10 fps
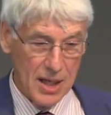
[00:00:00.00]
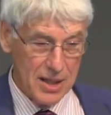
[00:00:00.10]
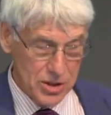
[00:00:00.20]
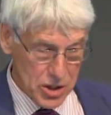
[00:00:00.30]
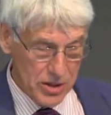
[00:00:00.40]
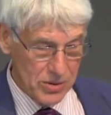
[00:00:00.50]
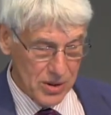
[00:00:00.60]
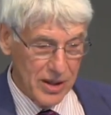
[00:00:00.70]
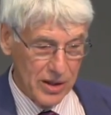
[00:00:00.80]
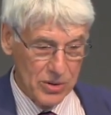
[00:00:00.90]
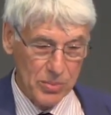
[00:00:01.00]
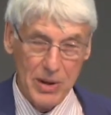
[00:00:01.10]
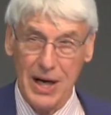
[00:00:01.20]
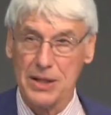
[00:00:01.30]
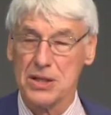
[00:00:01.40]
in a general clinical
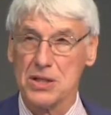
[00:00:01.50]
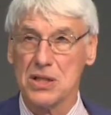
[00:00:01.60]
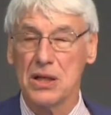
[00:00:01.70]
practice?